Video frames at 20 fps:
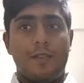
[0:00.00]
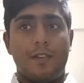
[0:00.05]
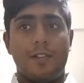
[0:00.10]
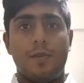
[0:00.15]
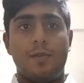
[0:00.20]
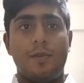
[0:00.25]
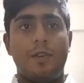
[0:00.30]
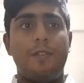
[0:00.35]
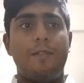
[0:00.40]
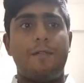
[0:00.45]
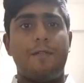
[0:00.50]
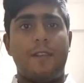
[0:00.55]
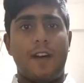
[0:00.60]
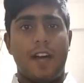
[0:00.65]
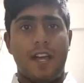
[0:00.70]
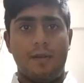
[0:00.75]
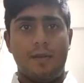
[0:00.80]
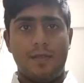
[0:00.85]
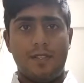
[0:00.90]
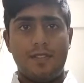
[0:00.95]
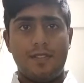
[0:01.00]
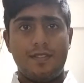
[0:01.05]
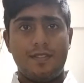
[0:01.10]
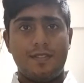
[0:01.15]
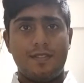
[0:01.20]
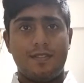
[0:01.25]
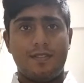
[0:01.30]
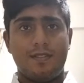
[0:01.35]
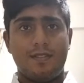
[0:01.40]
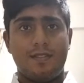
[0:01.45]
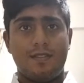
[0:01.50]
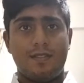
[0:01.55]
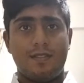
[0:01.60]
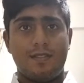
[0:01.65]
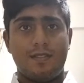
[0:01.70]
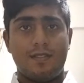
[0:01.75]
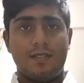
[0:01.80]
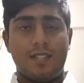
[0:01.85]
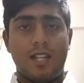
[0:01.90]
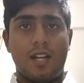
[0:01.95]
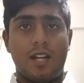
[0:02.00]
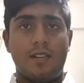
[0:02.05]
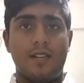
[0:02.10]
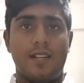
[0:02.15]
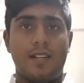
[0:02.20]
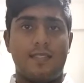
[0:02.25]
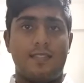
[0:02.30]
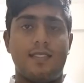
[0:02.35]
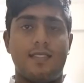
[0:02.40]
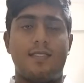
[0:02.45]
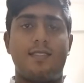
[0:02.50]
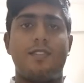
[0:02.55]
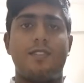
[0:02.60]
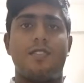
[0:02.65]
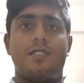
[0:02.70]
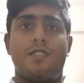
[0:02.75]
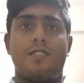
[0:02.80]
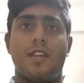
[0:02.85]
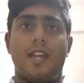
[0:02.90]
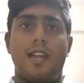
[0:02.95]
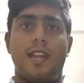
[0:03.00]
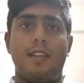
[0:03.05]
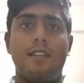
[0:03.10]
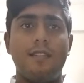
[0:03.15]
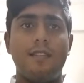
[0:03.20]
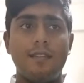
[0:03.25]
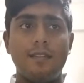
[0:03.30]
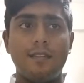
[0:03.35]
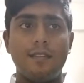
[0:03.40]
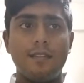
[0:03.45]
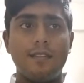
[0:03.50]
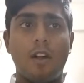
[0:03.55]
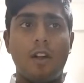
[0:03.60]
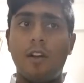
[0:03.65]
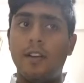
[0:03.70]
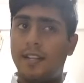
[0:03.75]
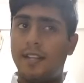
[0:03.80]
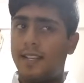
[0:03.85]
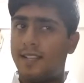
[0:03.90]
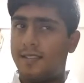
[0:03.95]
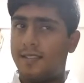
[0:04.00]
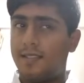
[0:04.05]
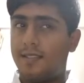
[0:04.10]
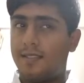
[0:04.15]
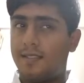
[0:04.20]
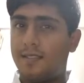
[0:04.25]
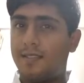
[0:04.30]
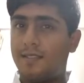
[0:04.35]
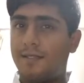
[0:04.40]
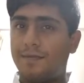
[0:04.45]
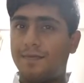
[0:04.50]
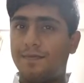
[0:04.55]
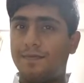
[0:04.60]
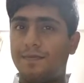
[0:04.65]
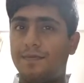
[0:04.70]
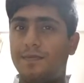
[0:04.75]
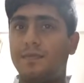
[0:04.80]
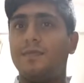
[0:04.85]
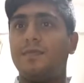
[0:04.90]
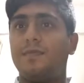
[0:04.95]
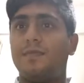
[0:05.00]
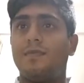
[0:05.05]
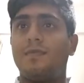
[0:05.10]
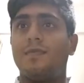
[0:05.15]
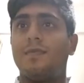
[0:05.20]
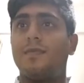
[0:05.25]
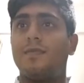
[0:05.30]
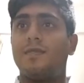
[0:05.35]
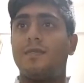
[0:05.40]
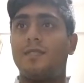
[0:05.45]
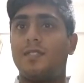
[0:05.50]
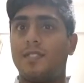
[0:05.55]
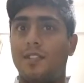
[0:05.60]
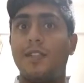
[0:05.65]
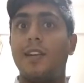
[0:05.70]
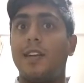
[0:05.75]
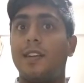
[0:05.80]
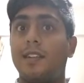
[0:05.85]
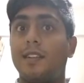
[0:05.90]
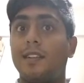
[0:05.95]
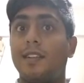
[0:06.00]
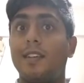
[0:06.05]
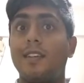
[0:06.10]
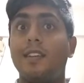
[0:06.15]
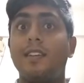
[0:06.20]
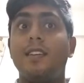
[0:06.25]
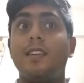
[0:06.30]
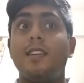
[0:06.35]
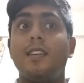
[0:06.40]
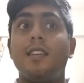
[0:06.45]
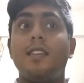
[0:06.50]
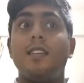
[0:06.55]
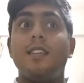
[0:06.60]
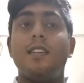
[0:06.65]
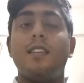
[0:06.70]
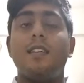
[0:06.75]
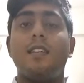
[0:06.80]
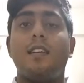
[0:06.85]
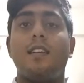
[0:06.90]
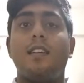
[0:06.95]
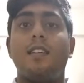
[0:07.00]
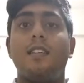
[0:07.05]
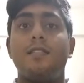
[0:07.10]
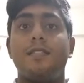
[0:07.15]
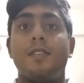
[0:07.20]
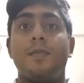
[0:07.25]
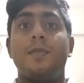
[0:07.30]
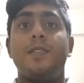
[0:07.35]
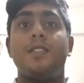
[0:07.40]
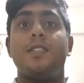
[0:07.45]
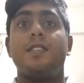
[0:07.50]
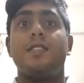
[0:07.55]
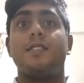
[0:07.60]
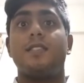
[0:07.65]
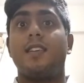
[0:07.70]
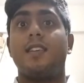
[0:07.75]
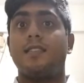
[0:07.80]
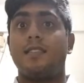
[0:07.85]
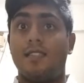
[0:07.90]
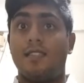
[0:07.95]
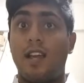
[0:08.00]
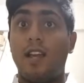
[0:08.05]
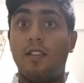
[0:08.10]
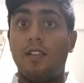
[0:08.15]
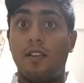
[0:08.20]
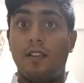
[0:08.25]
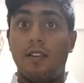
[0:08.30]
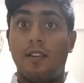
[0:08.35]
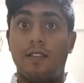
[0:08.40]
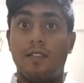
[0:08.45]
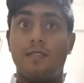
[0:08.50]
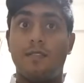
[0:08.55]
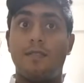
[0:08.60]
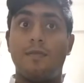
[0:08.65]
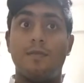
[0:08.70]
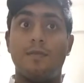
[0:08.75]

Furthermore, fibers that could exist the strain already exist. theoretically. Some materials like Xylon